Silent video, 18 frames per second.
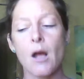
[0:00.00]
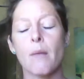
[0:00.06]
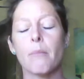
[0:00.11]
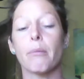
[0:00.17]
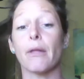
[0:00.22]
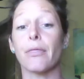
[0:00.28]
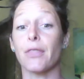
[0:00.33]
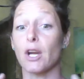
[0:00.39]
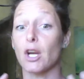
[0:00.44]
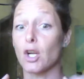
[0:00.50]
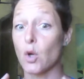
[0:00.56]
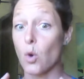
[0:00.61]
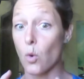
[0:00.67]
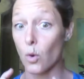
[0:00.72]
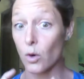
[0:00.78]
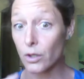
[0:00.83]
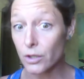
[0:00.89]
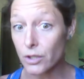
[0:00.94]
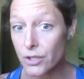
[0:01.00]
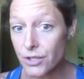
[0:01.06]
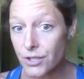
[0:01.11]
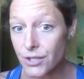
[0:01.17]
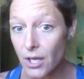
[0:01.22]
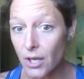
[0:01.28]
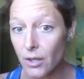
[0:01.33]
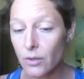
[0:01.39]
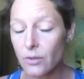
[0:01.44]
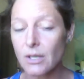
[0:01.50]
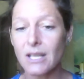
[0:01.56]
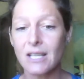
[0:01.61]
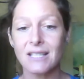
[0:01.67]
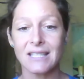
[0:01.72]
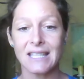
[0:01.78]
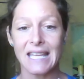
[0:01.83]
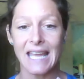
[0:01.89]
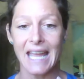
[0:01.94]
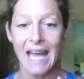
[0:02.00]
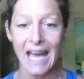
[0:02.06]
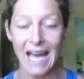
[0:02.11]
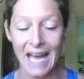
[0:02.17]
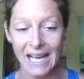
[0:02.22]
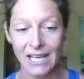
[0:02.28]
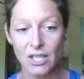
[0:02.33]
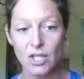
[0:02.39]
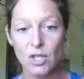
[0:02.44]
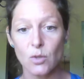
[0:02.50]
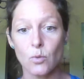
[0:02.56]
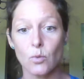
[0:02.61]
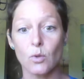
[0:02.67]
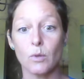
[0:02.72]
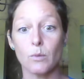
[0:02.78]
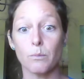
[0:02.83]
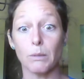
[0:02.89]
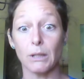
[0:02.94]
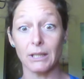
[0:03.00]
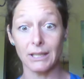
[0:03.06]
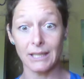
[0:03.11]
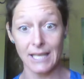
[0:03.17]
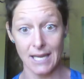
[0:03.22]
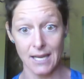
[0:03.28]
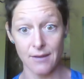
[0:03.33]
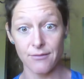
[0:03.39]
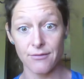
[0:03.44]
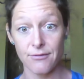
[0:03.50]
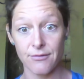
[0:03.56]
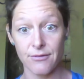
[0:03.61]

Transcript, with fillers: but the cornerstone is the actual belief